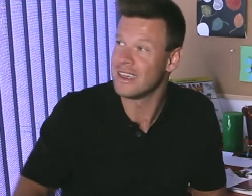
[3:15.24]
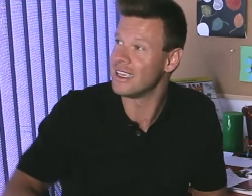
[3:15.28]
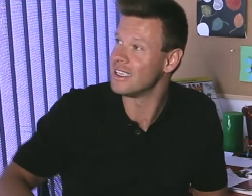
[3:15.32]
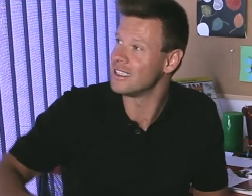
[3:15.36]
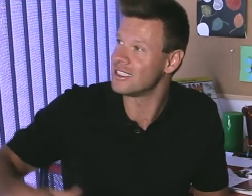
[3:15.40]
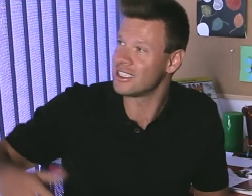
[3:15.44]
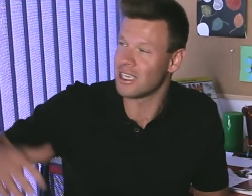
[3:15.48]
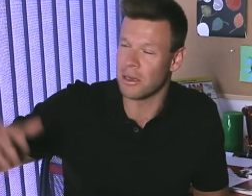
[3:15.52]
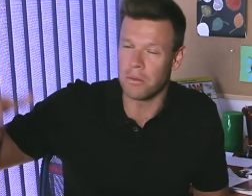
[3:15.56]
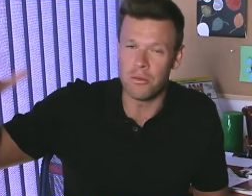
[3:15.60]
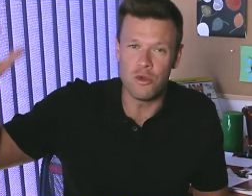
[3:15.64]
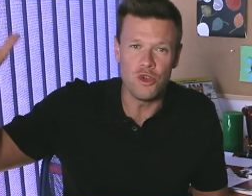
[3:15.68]
than
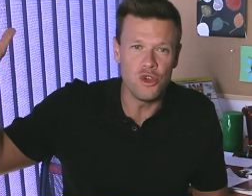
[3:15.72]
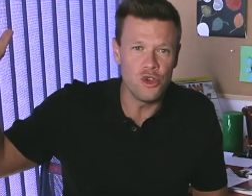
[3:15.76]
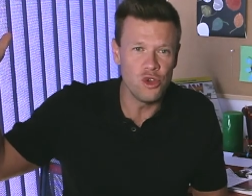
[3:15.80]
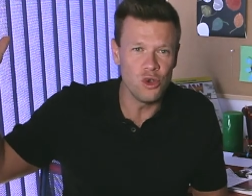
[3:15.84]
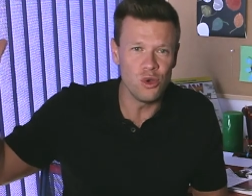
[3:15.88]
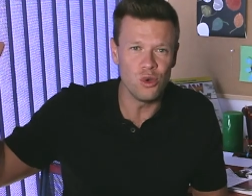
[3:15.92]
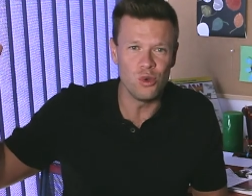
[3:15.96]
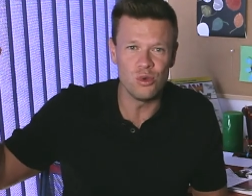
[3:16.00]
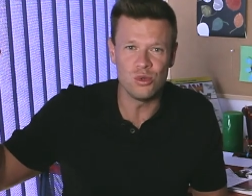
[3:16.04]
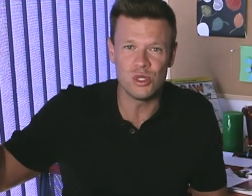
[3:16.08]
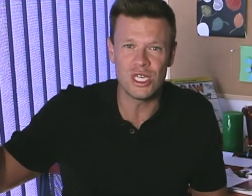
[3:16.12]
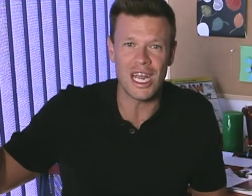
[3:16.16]
some
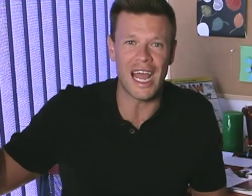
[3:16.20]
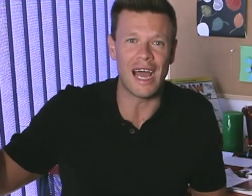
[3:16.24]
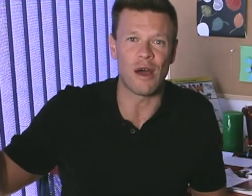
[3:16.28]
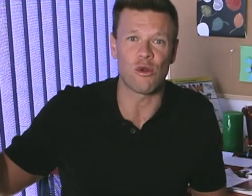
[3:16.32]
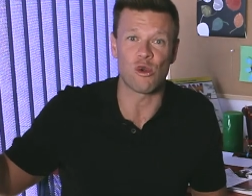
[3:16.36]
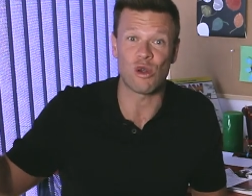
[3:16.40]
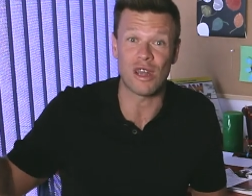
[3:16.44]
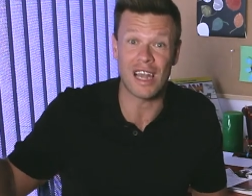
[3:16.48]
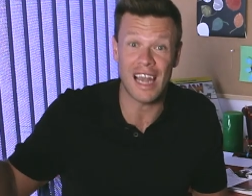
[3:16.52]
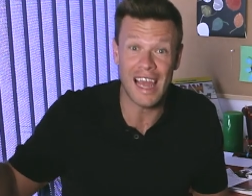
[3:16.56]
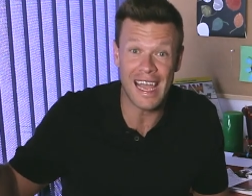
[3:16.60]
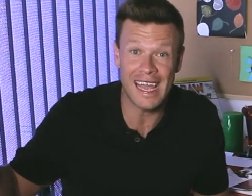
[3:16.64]
huge
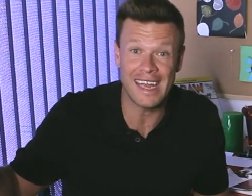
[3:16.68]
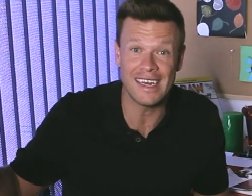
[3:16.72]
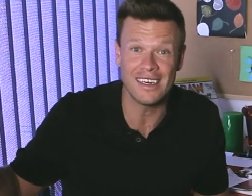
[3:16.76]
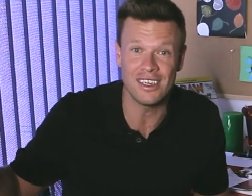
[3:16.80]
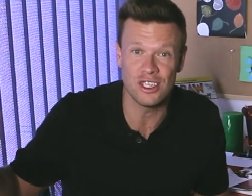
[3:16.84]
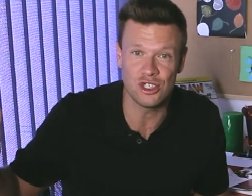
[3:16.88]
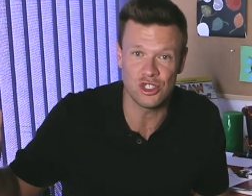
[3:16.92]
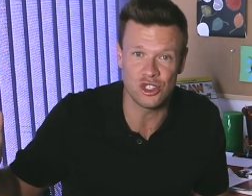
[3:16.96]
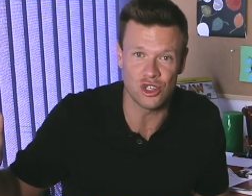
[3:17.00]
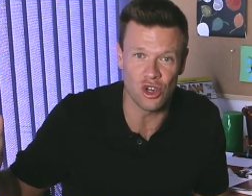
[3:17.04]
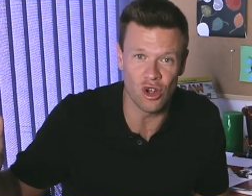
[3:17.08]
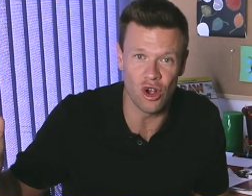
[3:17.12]

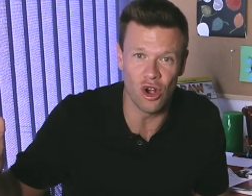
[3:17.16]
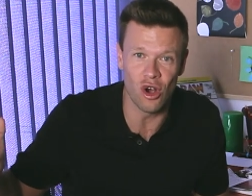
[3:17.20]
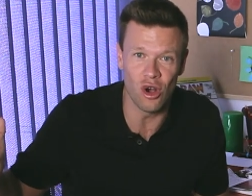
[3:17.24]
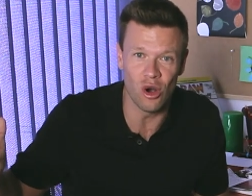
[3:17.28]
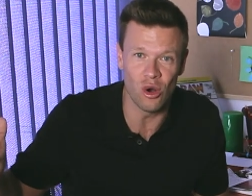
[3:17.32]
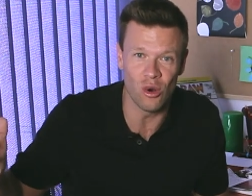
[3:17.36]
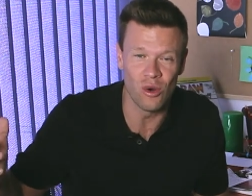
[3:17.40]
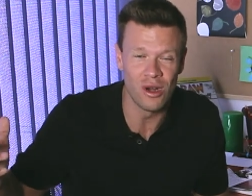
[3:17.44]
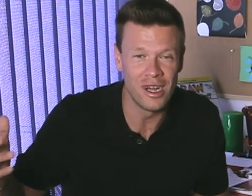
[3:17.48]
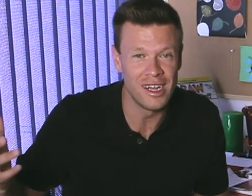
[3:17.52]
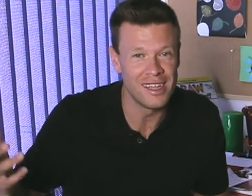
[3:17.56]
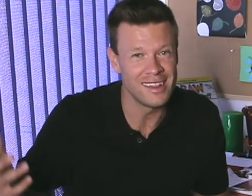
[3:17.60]
outlandish
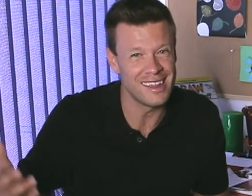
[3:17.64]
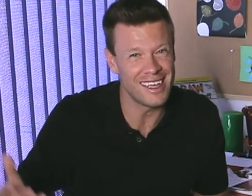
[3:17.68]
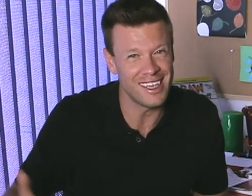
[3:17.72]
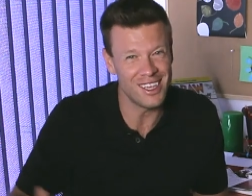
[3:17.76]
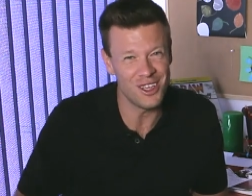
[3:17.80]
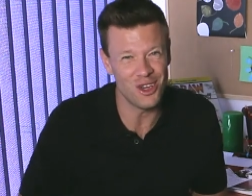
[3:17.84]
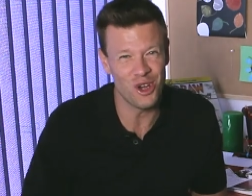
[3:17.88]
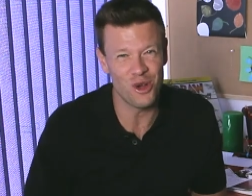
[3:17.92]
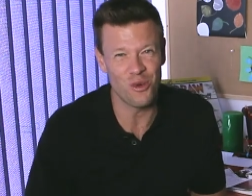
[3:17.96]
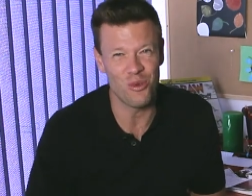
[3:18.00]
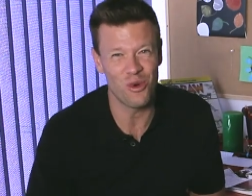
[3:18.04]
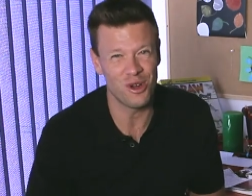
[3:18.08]
goal that,
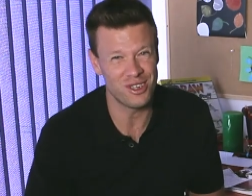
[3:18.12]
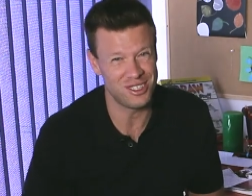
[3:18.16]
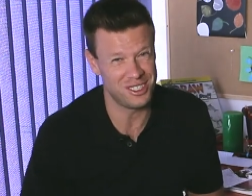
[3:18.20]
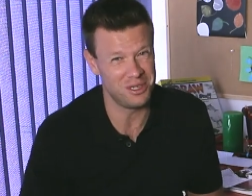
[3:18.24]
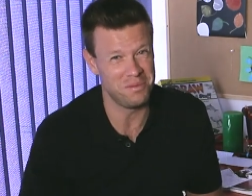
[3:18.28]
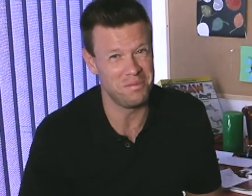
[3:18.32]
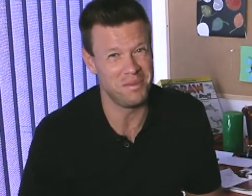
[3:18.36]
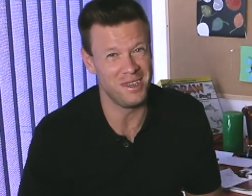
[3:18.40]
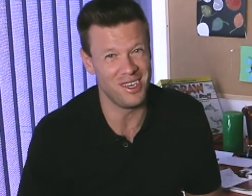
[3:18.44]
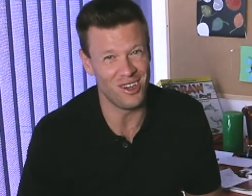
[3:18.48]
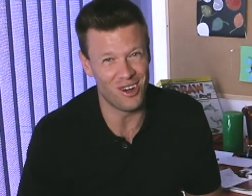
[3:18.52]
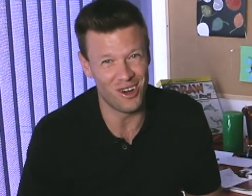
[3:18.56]
you know what,
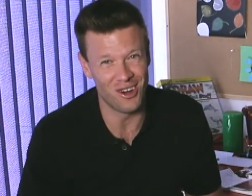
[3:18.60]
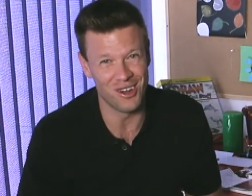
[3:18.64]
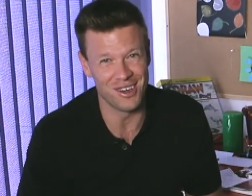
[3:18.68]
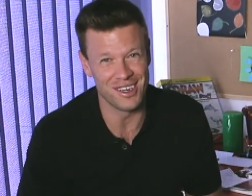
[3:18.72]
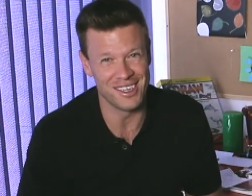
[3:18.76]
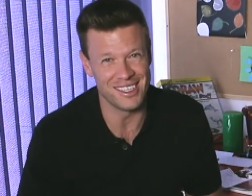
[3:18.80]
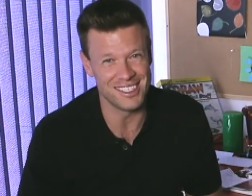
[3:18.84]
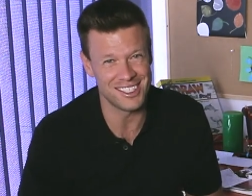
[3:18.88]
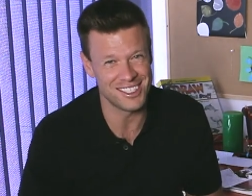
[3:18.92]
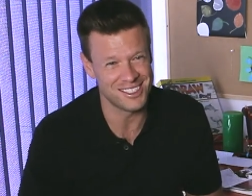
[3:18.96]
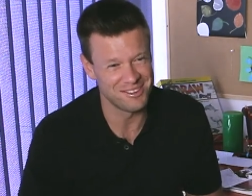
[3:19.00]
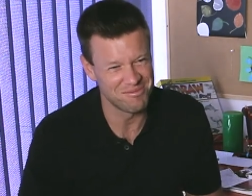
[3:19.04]
to be
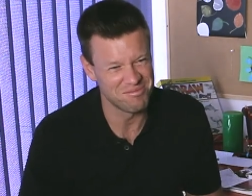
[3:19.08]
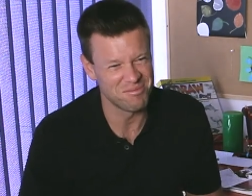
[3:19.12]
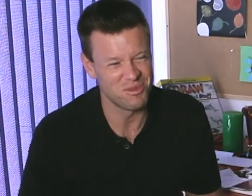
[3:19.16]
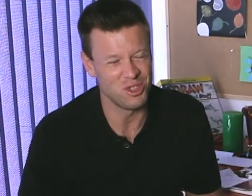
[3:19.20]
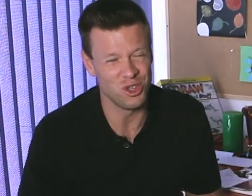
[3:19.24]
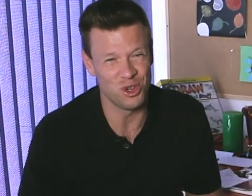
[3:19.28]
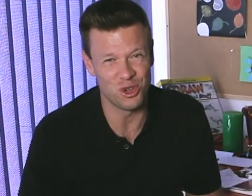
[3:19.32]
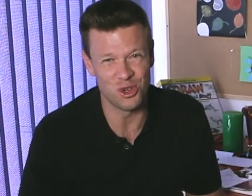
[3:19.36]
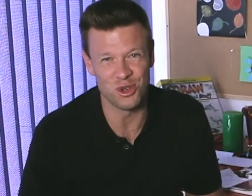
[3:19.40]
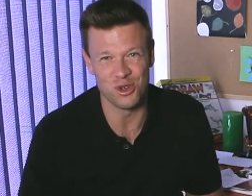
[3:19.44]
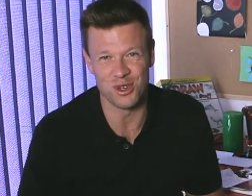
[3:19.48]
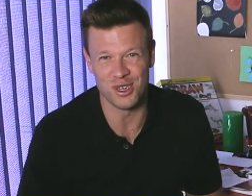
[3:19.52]
honest,
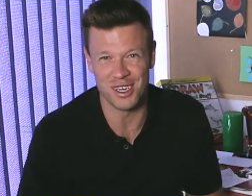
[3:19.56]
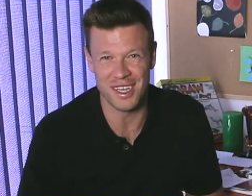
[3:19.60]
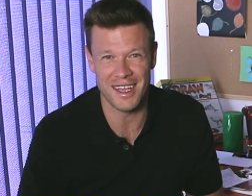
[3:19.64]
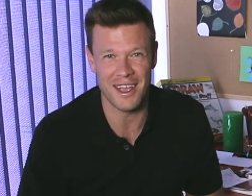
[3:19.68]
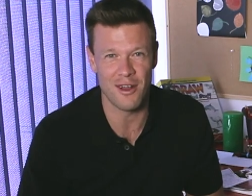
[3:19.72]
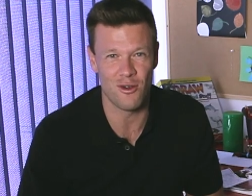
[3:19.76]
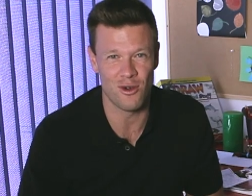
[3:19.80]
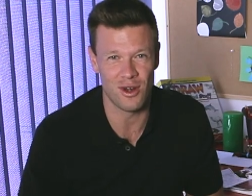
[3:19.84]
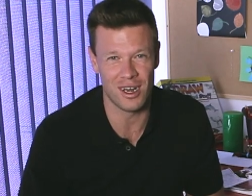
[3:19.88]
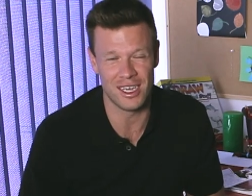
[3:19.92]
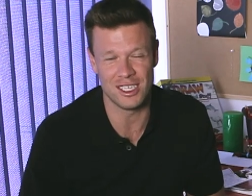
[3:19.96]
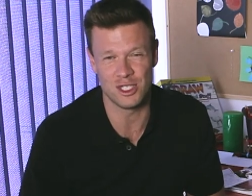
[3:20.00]
you couldn't
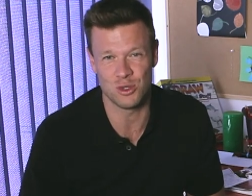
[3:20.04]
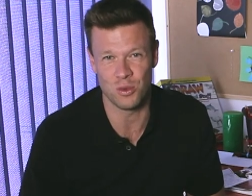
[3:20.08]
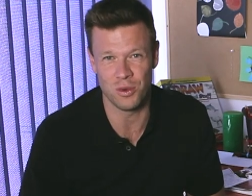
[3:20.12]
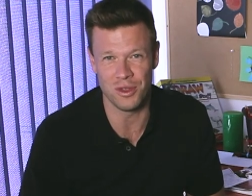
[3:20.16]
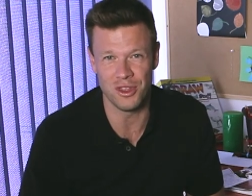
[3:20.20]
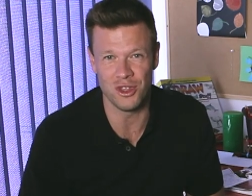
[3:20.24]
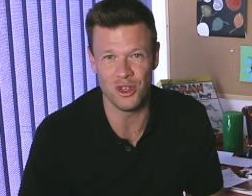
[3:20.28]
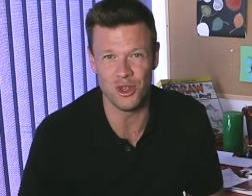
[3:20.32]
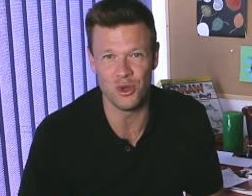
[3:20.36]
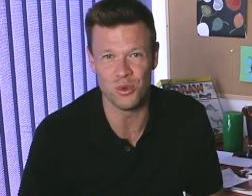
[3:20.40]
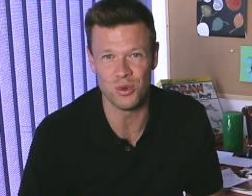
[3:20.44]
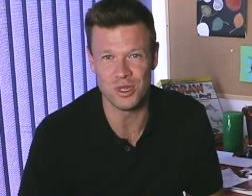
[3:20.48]
care less
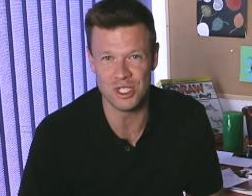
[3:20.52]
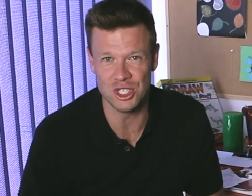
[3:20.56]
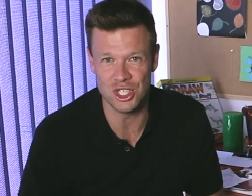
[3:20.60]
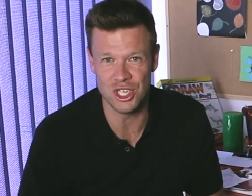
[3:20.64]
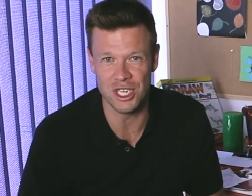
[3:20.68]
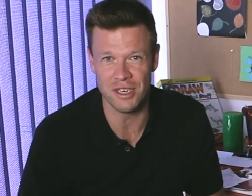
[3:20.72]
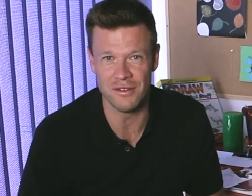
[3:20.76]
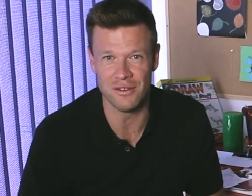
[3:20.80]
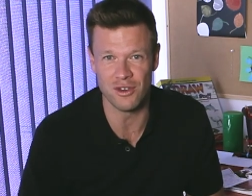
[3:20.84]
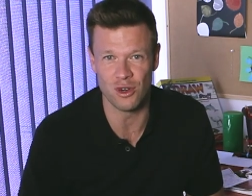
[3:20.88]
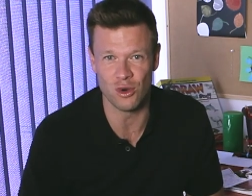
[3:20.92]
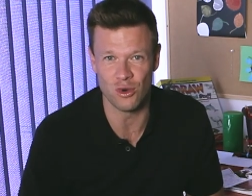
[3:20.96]
whether you
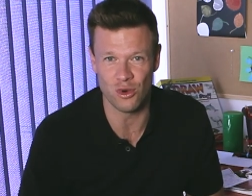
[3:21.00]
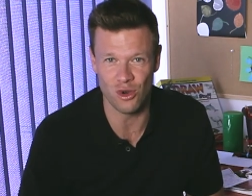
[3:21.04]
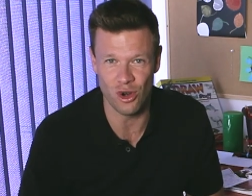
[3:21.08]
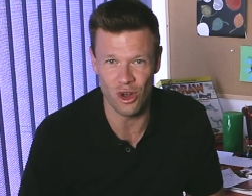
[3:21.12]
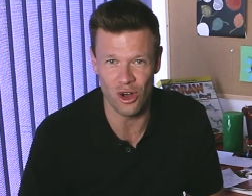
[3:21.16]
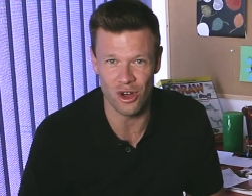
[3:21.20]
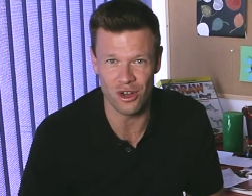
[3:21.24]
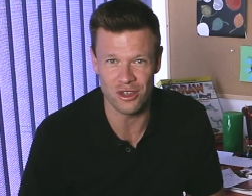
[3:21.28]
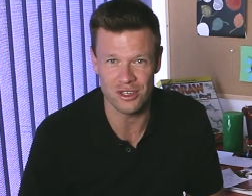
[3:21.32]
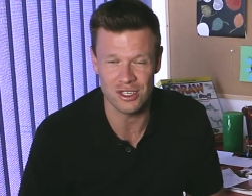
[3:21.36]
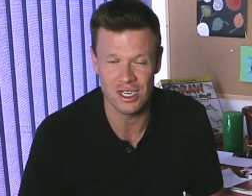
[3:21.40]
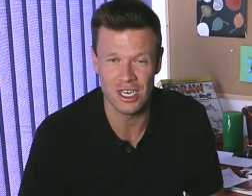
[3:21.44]
achieve it or
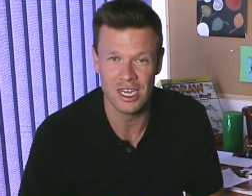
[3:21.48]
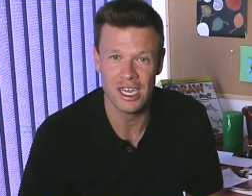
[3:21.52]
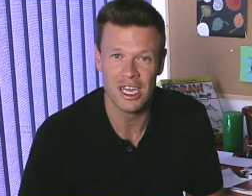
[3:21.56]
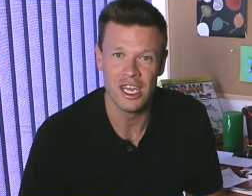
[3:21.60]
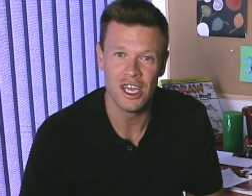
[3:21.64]
not.